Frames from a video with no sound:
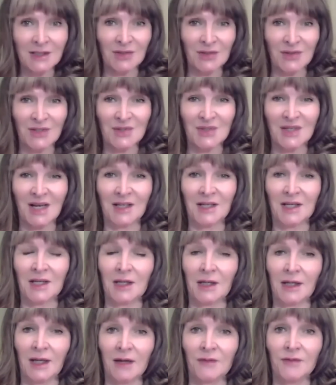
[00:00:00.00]
to the
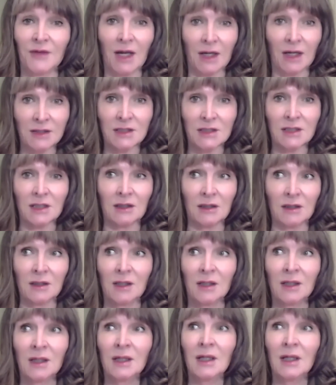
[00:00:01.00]
psyche again, the idea,